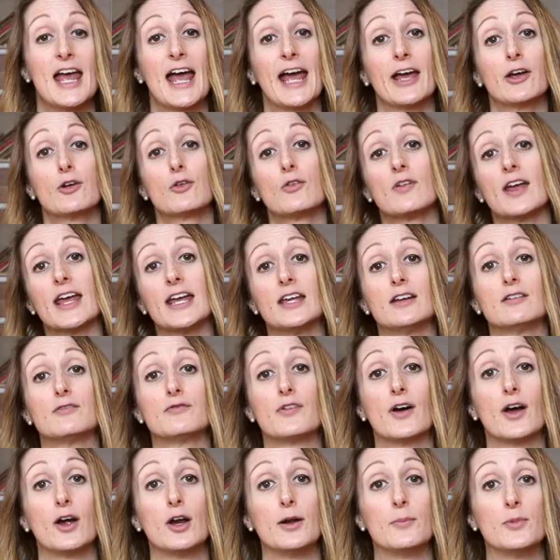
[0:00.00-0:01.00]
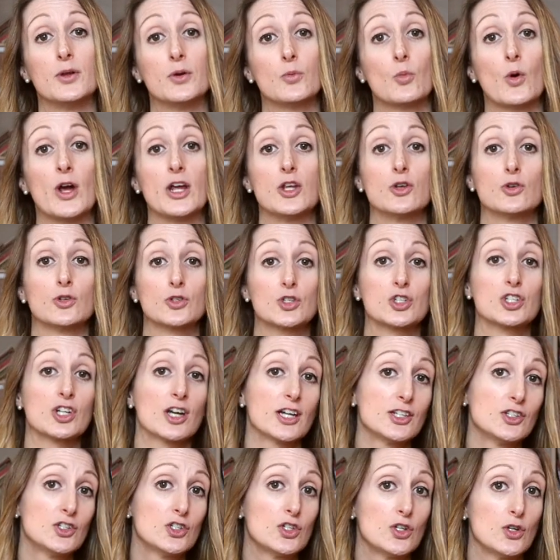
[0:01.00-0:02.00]
and create an environment where your
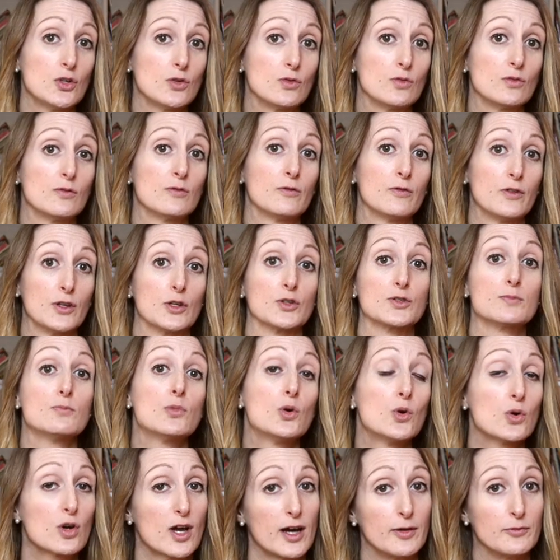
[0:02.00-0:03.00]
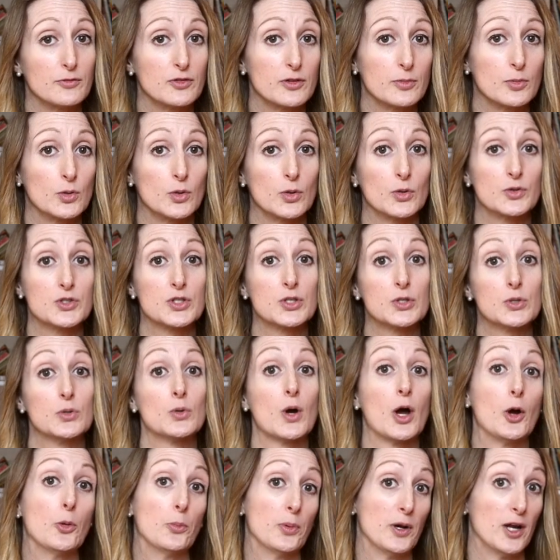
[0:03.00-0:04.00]
shy student feels more comfortable to
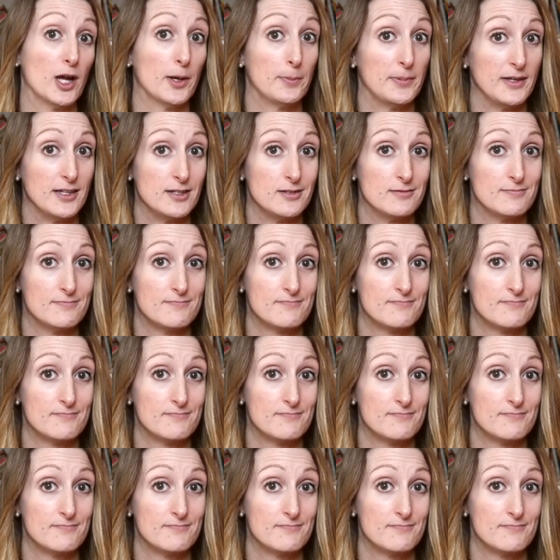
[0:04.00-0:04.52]
open up in.